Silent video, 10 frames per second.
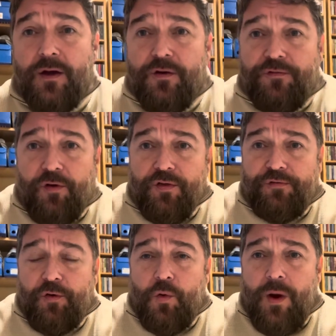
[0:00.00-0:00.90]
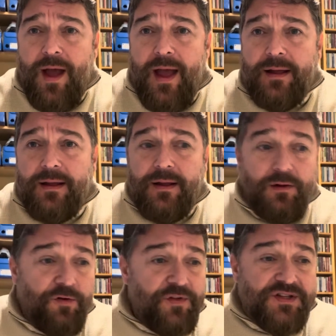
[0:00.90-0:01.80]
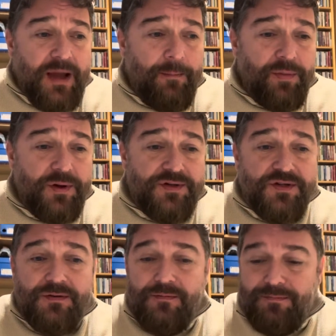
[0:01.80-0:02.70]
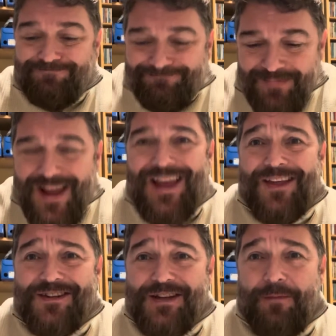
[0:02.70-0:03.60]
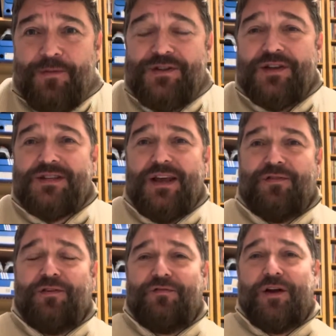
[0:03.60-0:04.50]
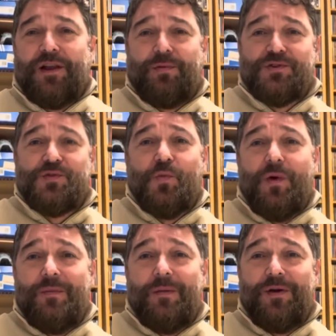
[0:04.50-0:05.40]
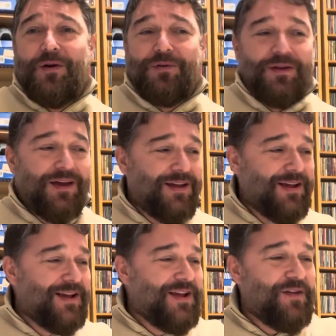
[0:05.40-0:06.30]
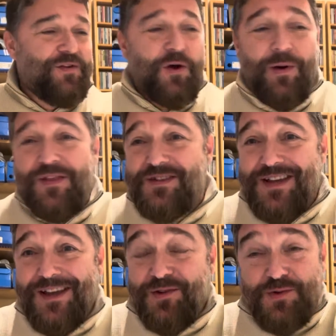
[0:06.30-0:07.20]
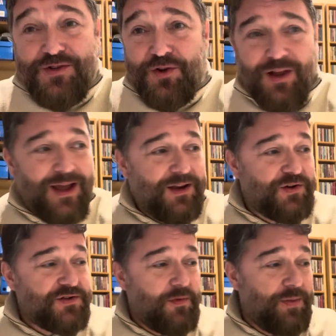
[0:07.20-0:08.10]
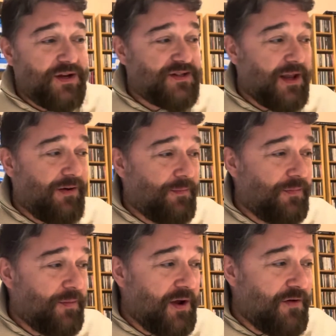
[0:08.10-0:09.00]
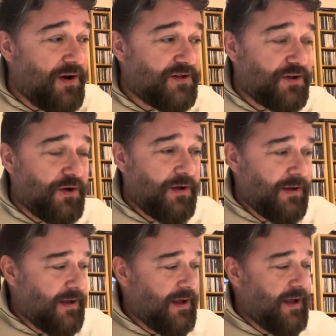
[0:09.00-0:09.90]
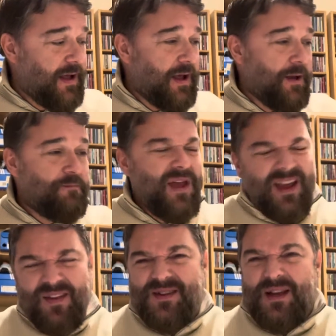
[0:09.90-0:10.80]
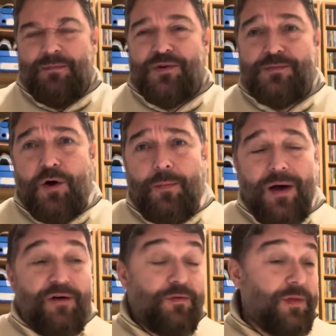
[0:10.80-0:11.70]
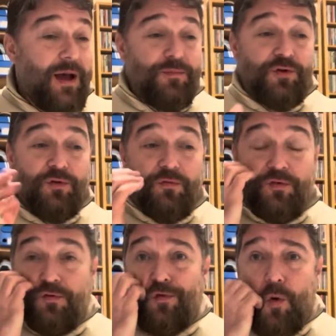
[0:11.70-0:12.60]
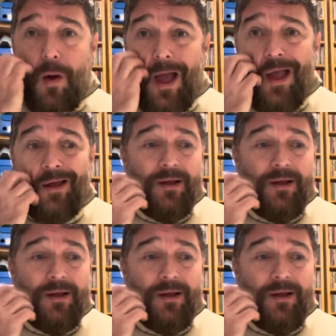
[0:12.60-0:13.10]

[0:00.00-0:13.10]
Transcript: for the footwear. Love the Sambas. May get the Sambas. I'll see if they're available somewhere, maybe on if they go in the sales, which is unlikely because they're a big seller, I'm hearing. So may get the Sambas. But apart from that, I'm done for the footwear.